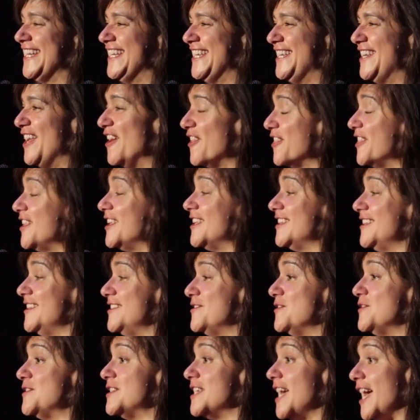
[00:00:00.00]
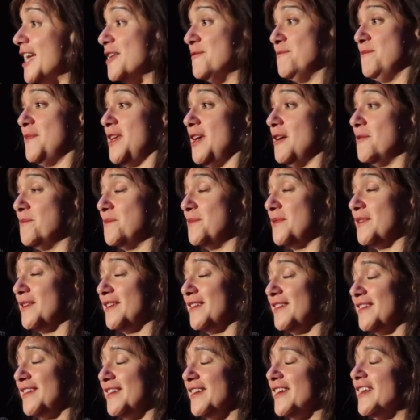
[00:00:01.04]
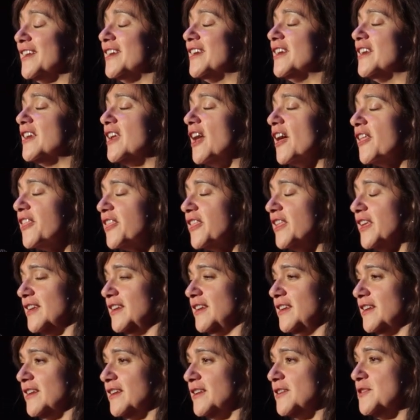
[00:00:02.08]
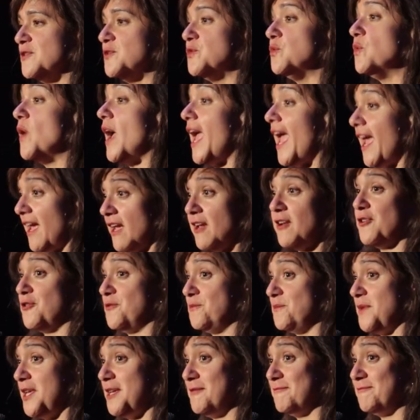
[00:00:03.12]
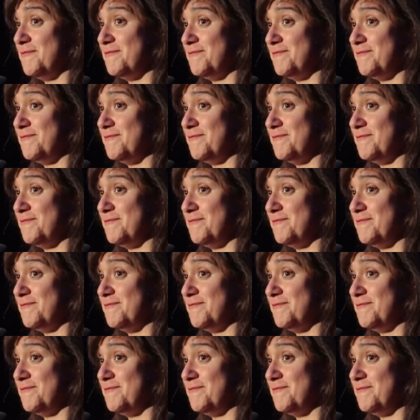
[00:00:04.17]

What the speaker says: Nothing to tie me up, nothing to anchor me.